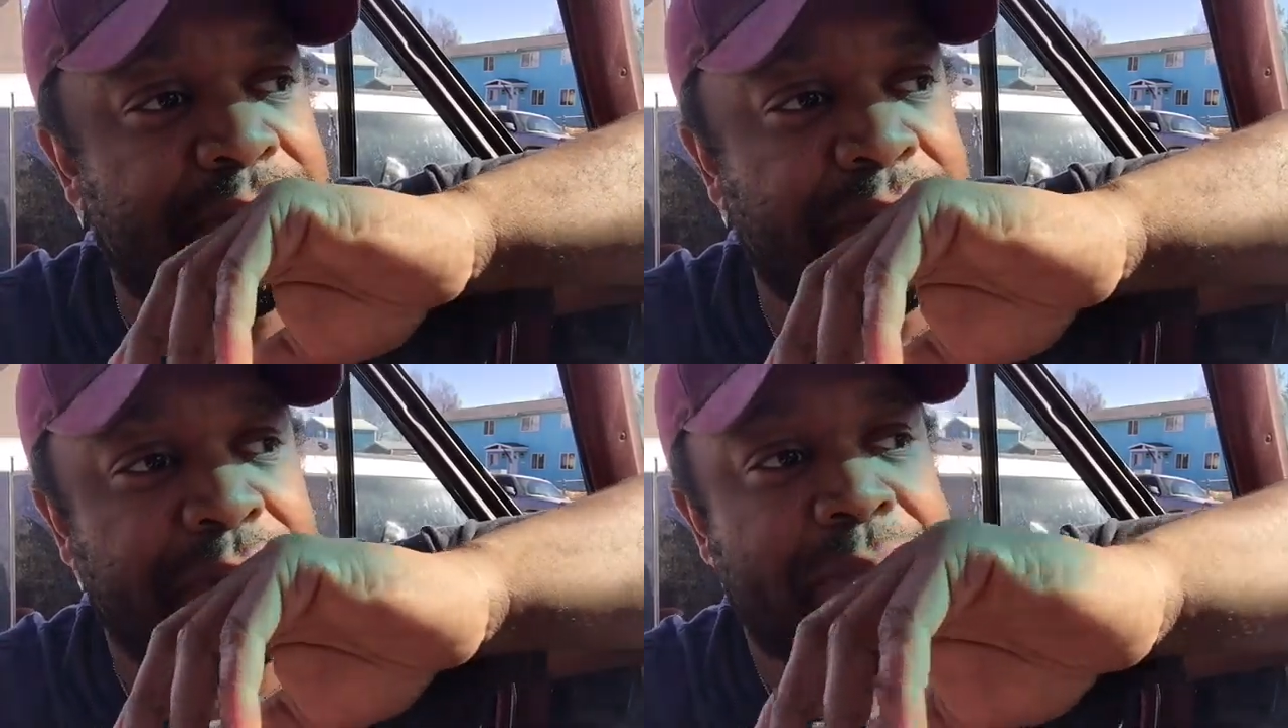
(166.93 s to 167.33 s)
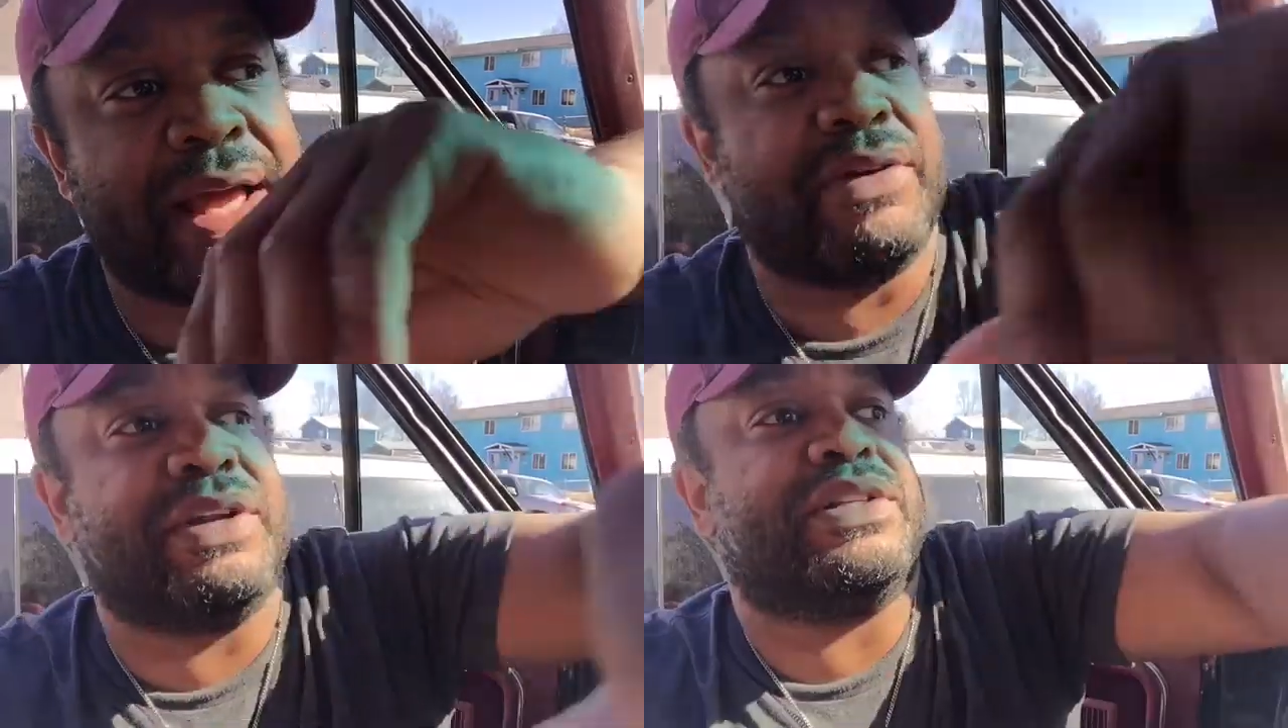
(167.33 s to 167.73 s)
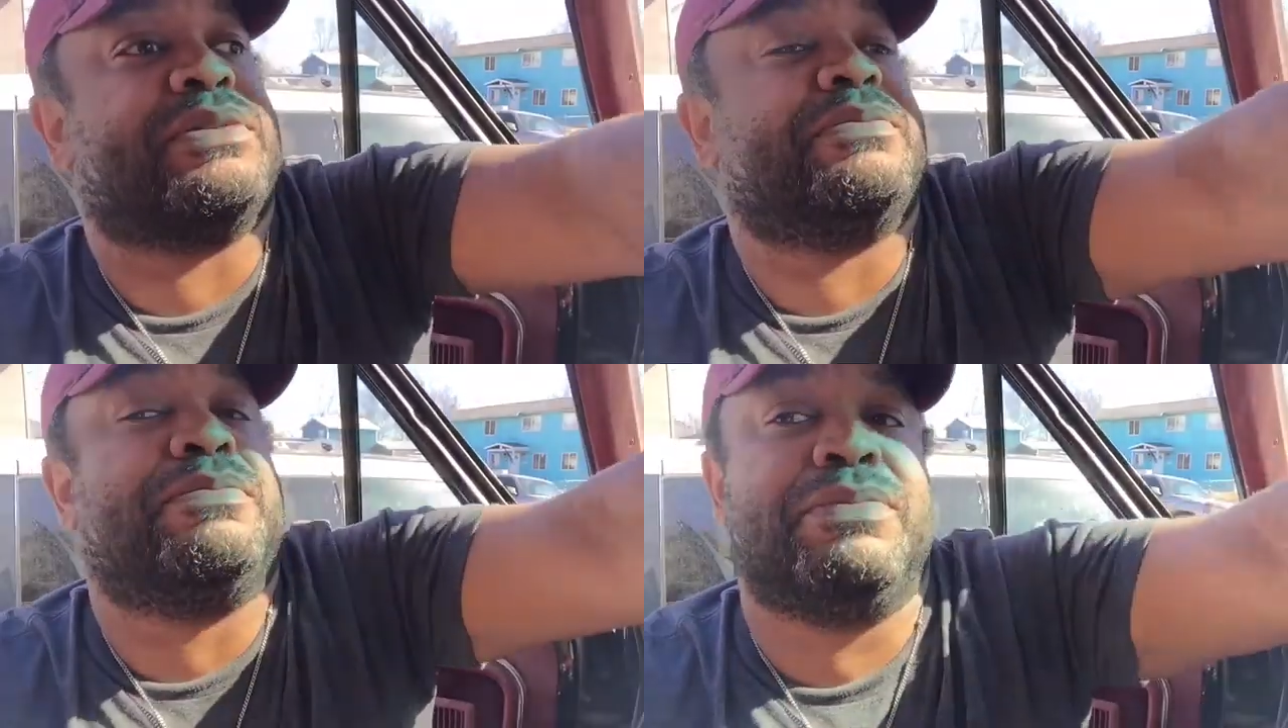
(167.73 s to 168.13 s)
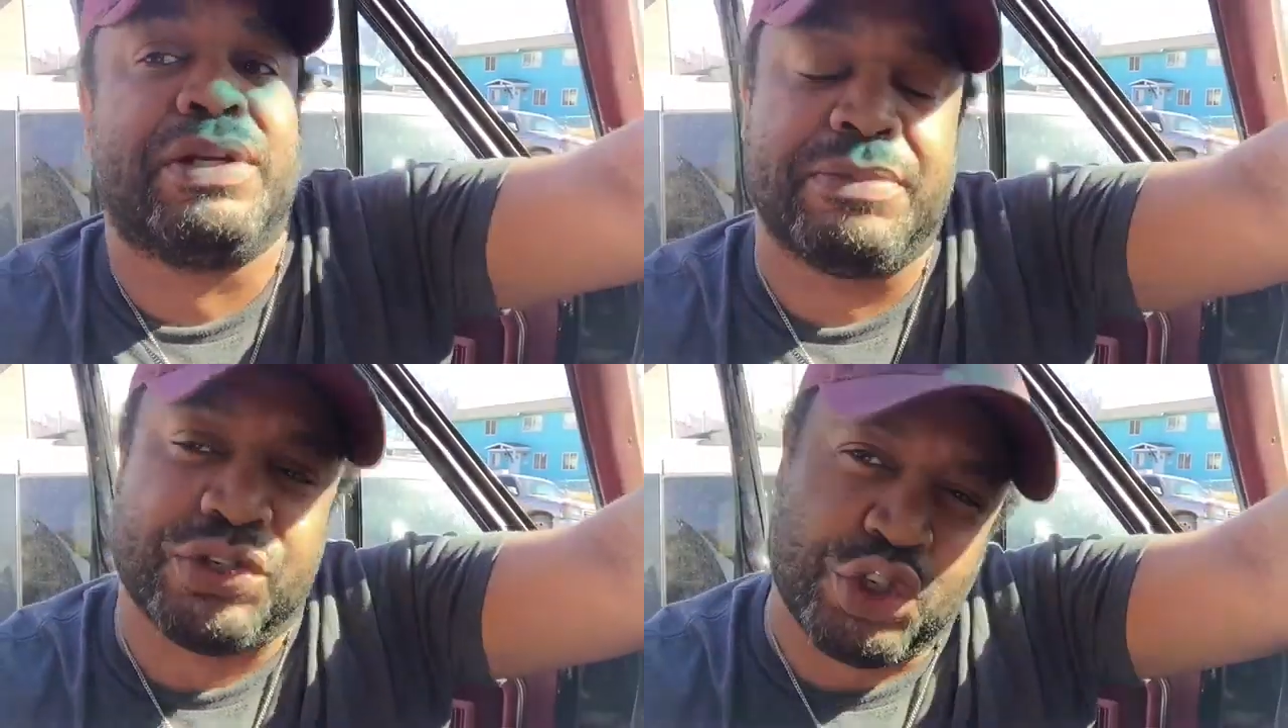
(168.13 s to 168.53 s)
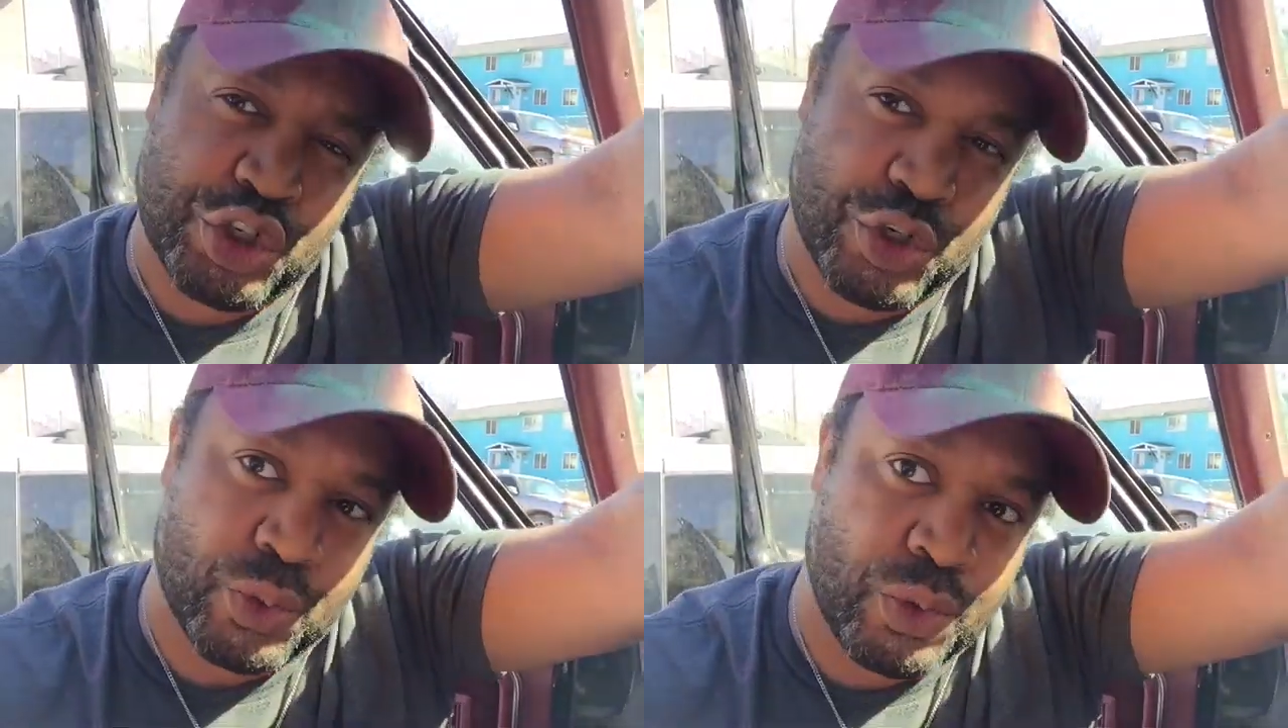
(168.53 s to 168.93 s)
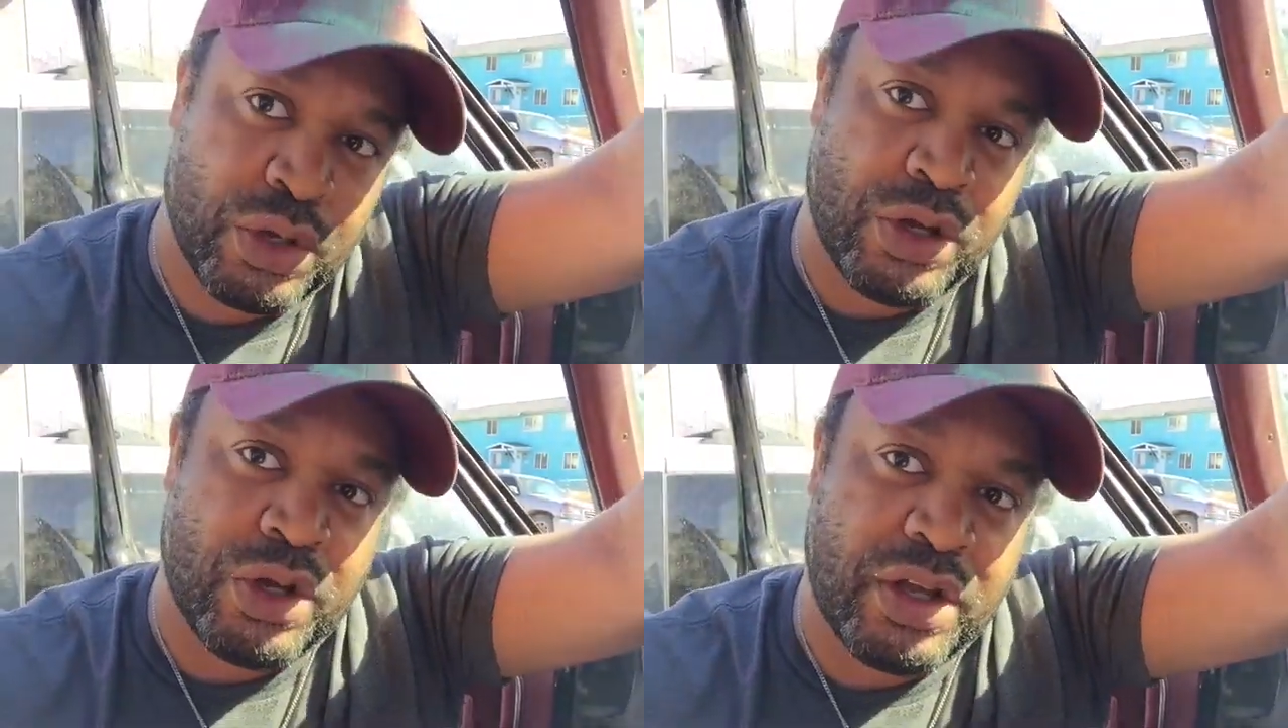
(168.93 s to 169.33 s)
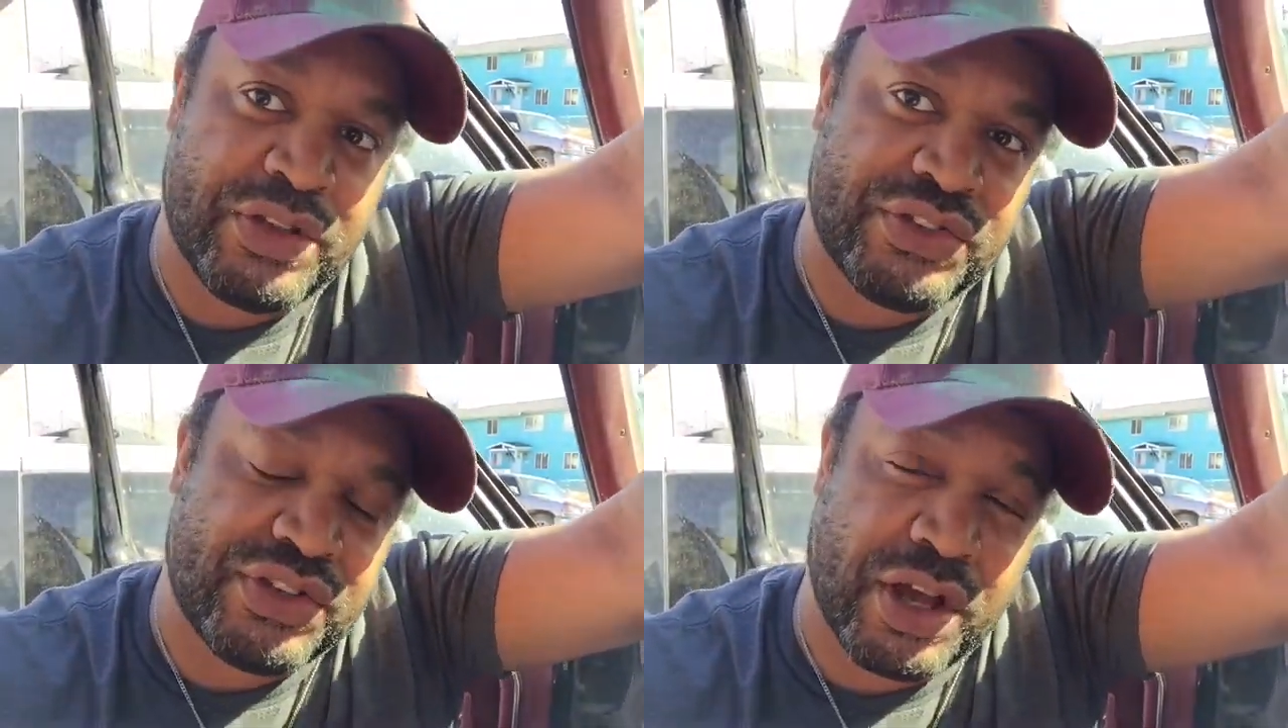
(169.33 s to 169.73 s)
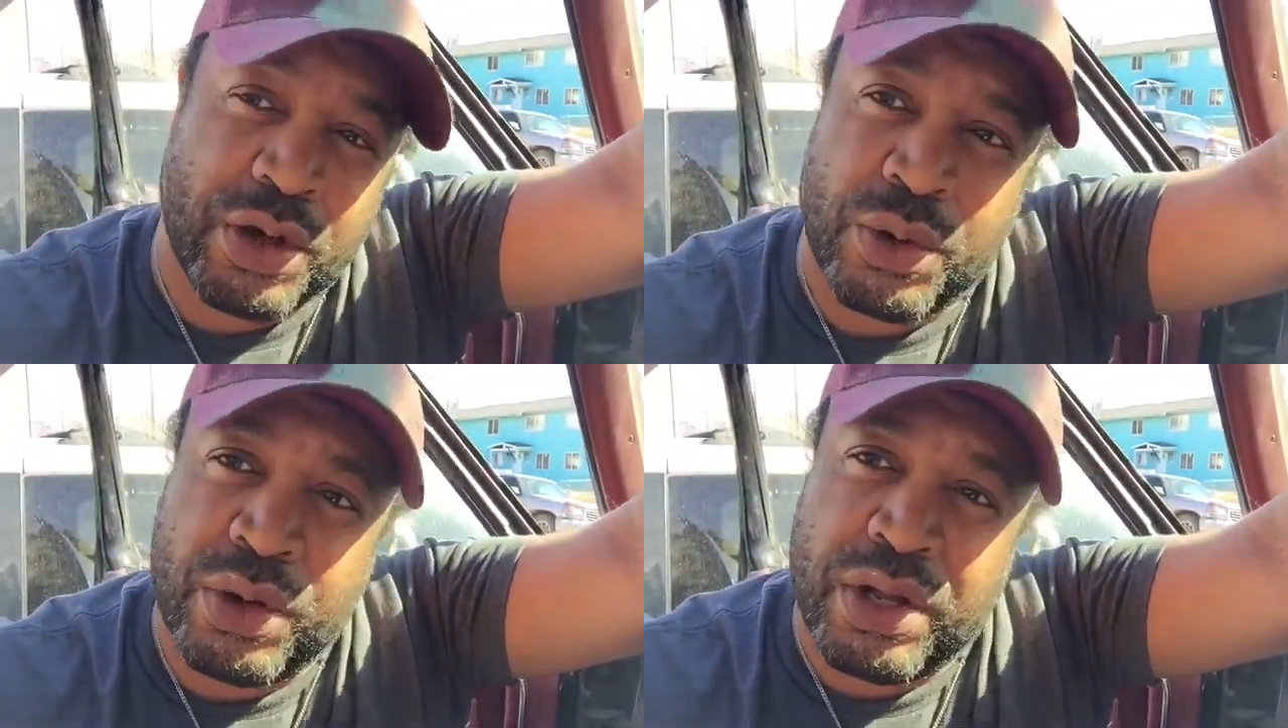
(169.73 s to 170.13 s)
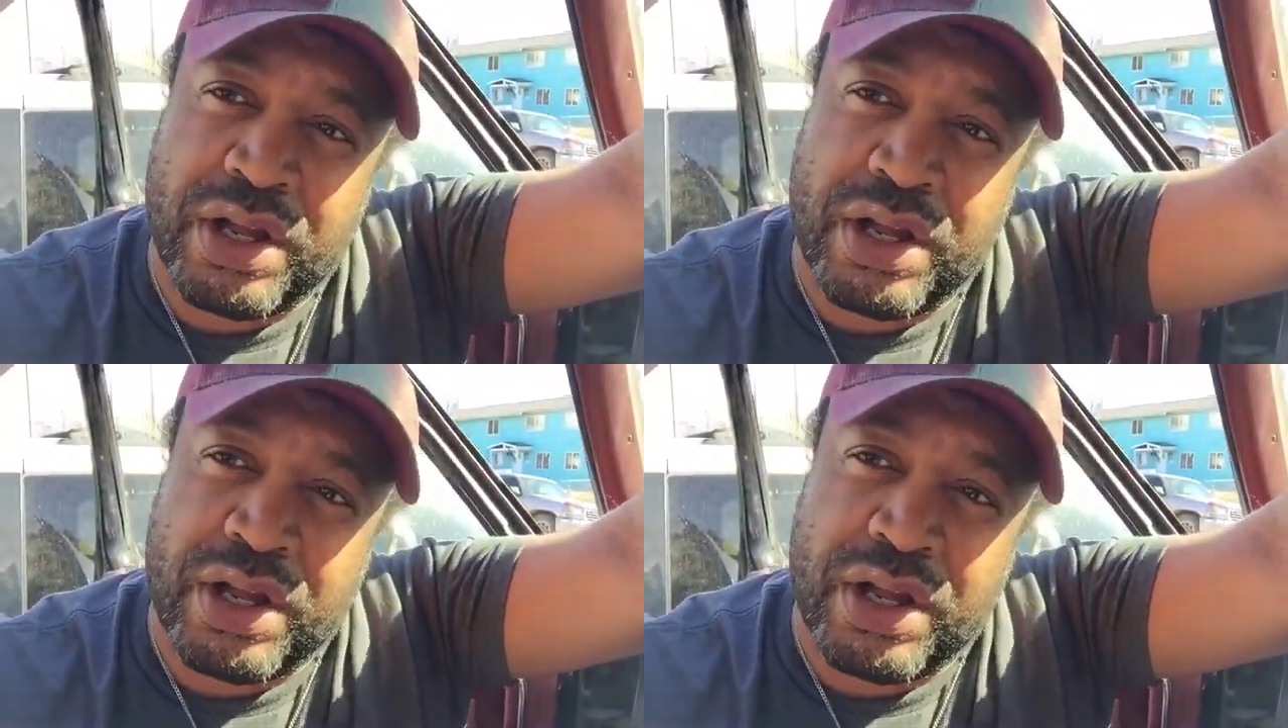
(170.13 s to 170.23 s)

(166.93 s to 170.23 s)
but the battery is pretty much new. So,